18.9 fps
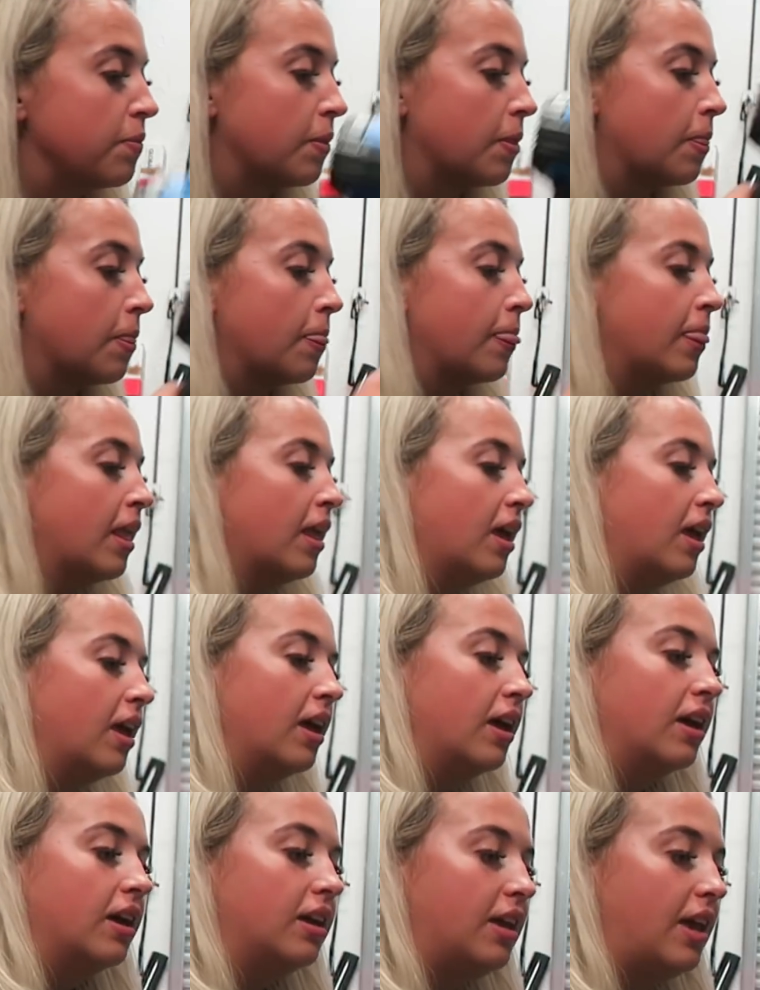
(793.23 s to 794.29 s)
But
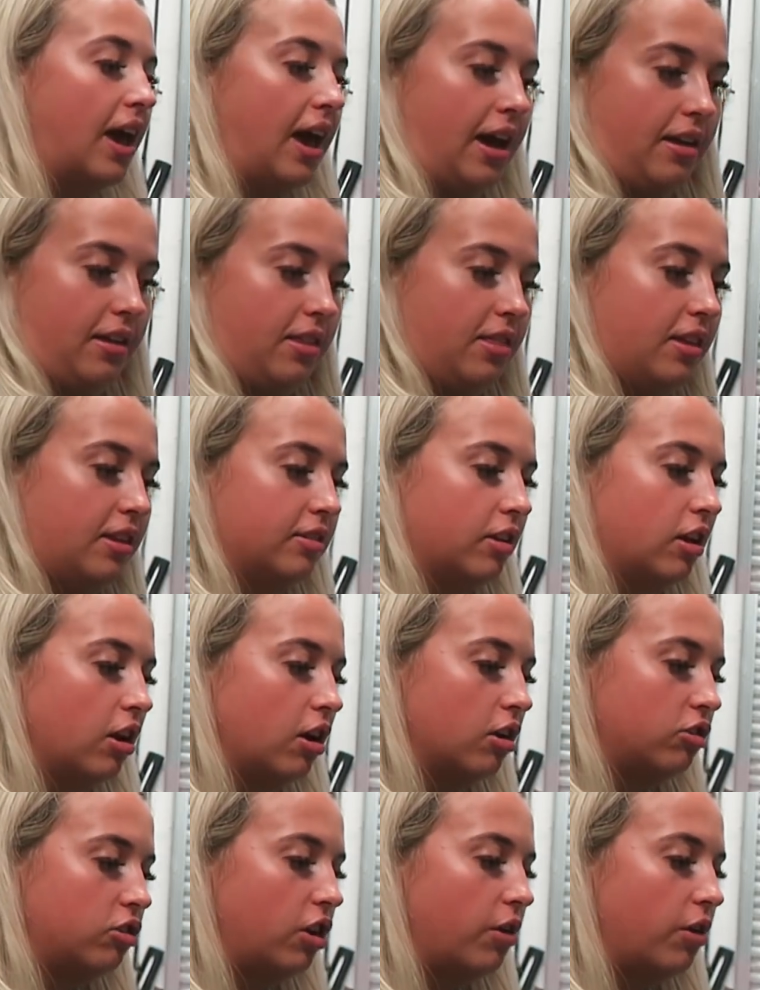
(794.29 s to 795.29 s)
yeah, there's a lot to